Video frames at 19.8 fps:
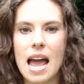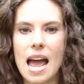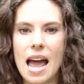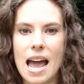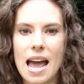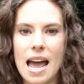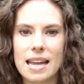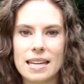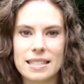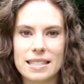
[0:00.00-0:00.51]

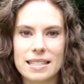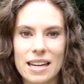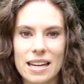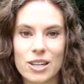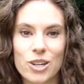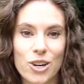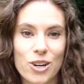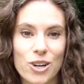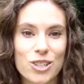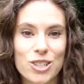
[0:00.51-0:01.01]
and I
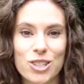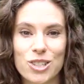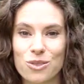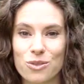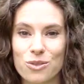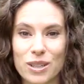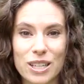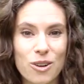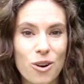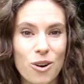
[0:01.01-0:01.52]
encourage you to
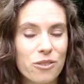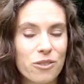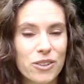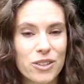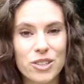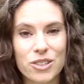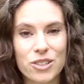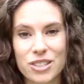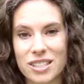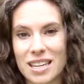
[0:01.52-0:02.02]
read over
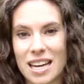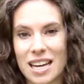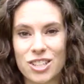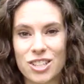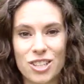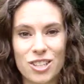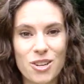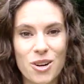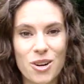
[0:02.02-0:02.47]
your session